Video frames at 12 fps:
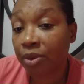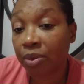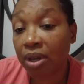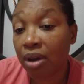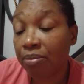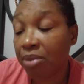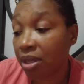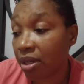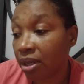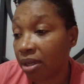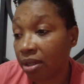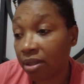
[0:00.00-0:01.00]
we're going to be
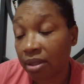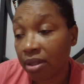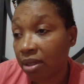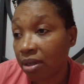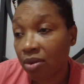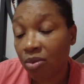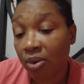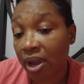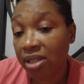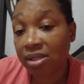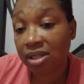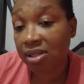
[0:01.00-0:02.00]
a
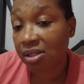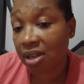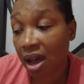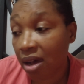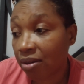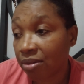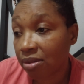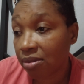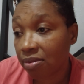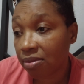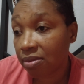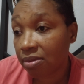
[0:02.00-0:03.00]
race that's
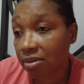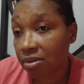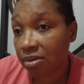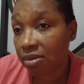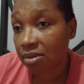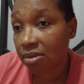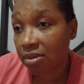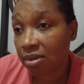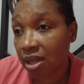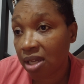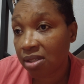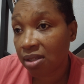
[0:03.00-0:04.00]
lost.
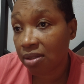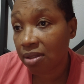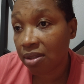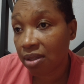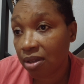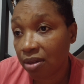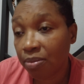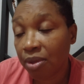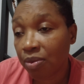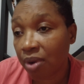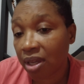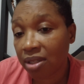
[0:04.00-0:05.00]
And that's a
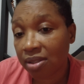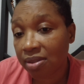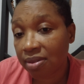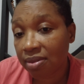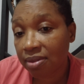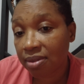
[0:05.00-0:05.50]
human race.